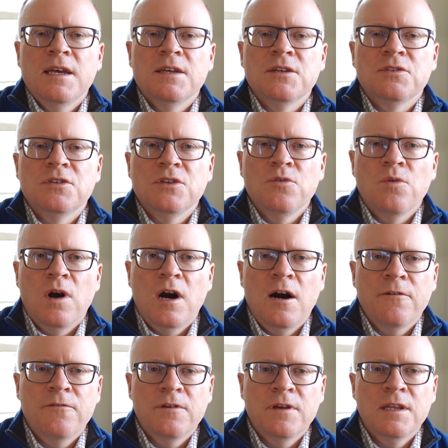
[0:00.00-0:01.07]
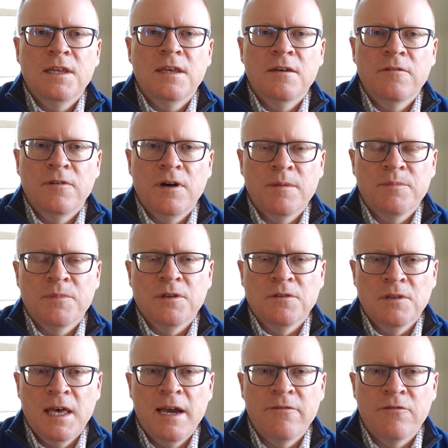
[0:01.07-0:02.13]
is you often give up the
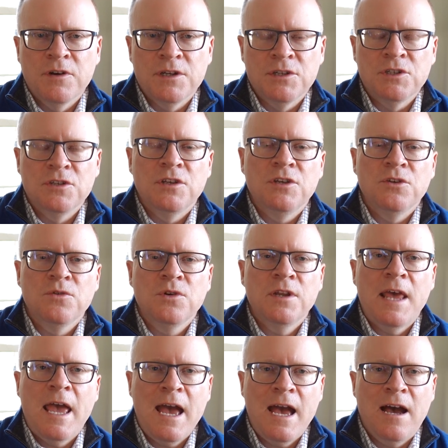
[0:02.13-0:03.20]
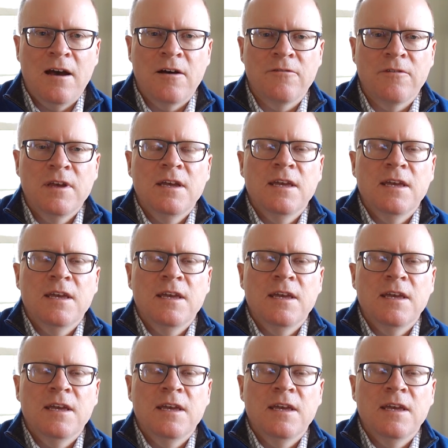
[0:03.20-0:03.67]
leverage that you could have